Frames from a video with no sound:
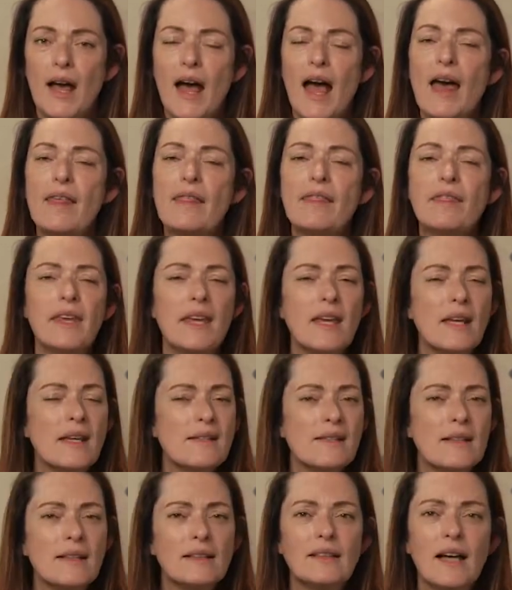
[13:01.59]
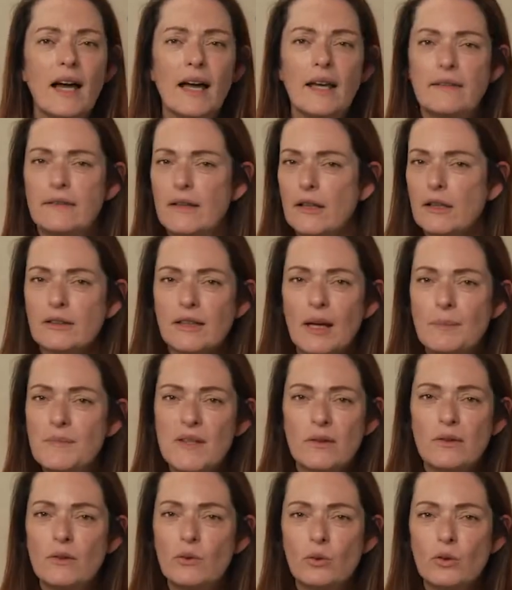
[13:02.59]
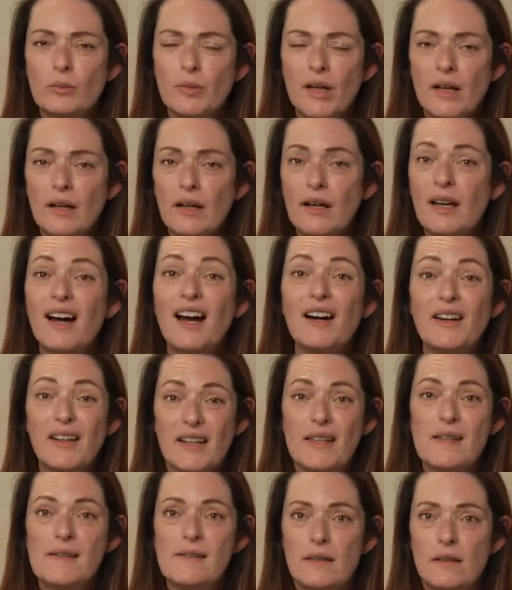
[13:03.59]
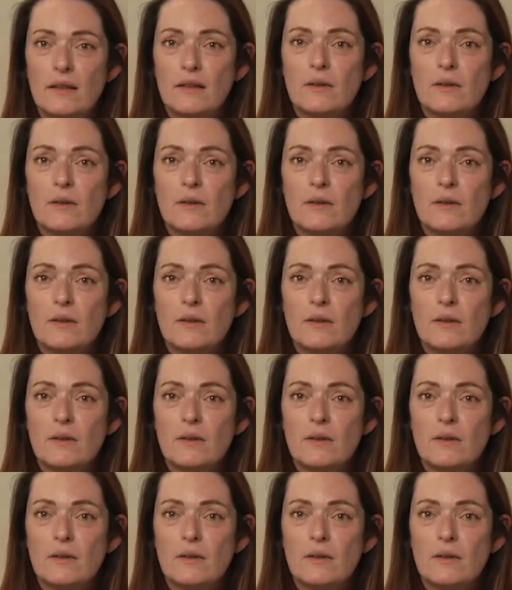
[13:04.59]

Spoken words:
and things like the collapsing toolbar are easy